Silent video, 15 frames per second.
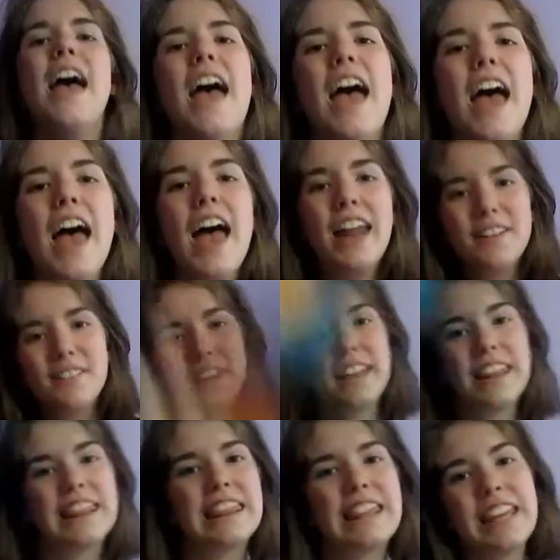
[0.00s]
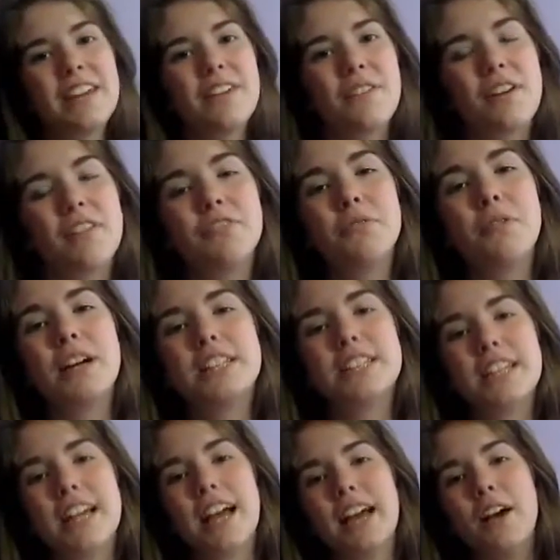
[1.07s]
Anyway, thank you all for watching.
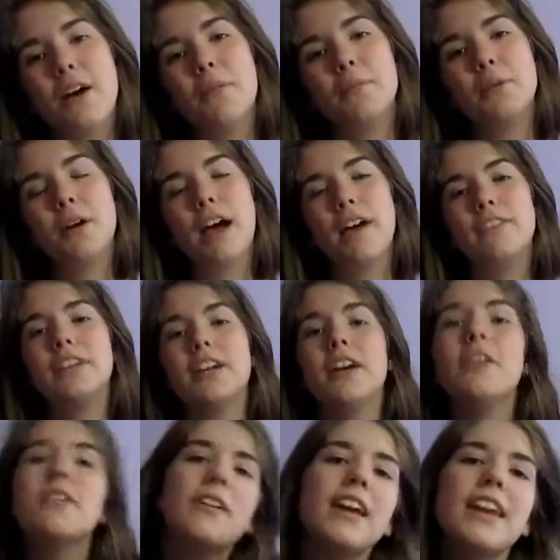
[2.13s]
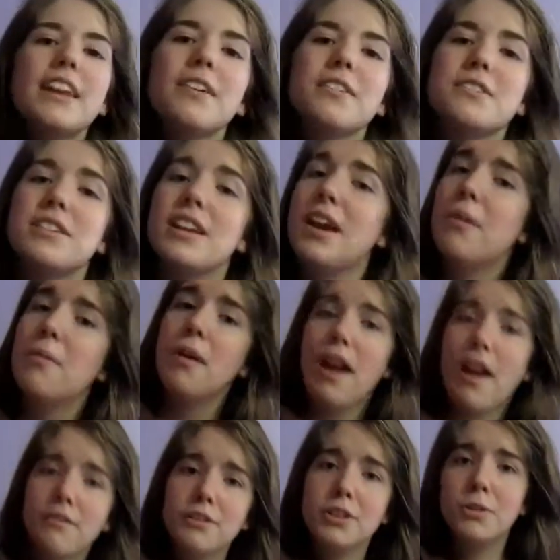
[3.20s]
I hope you're having a grandiose day wherever
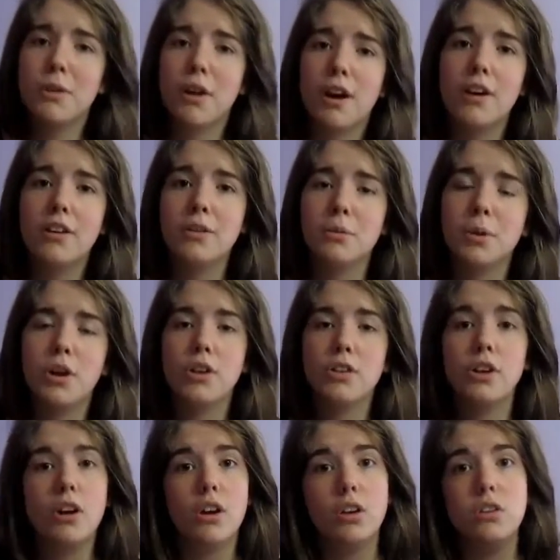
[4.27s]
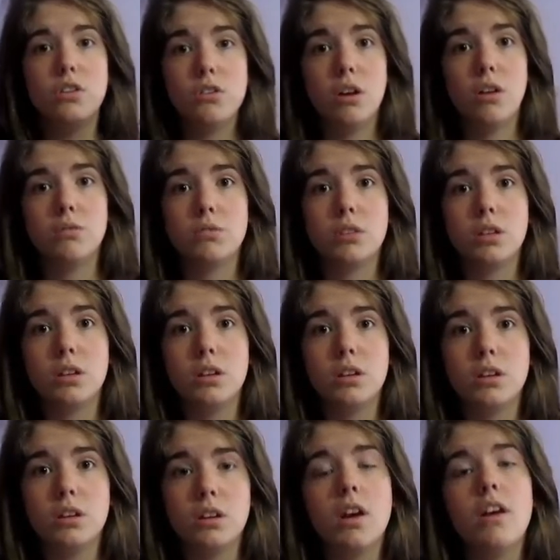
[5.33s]
you are in the world. Don't
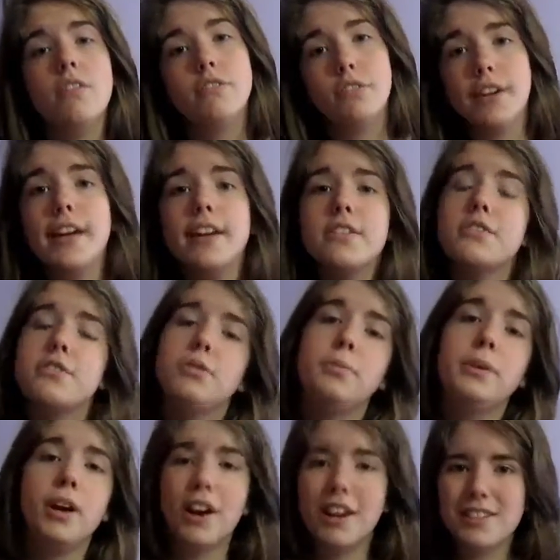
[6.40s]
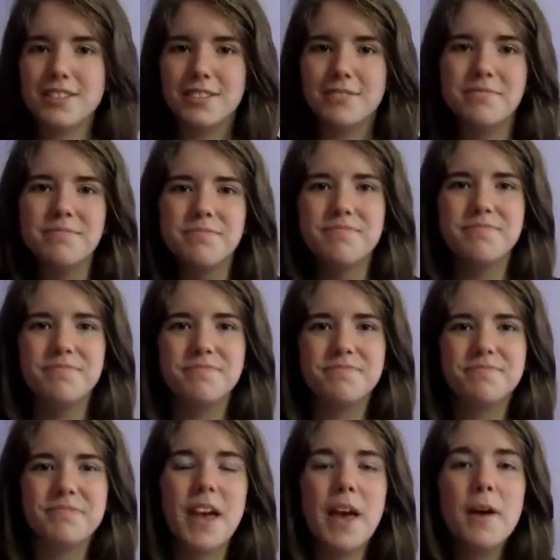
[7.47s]
forget to be awesome.
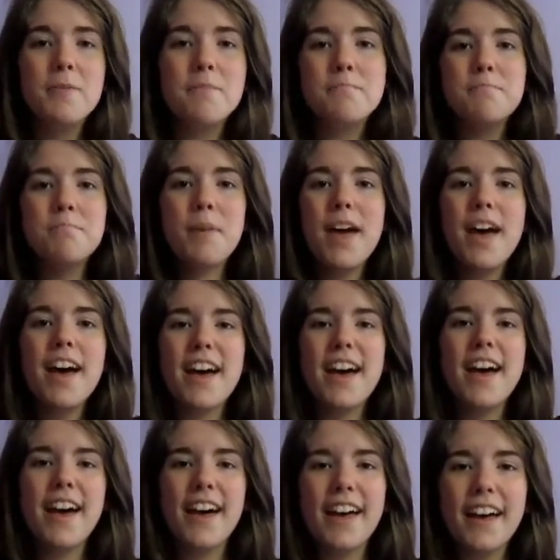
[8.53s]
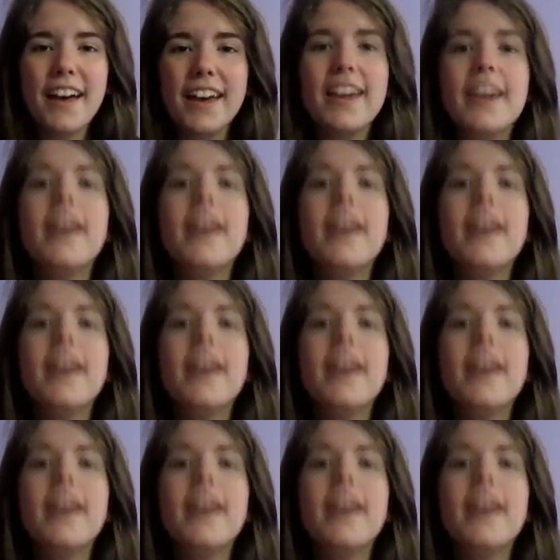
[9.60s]
Bye!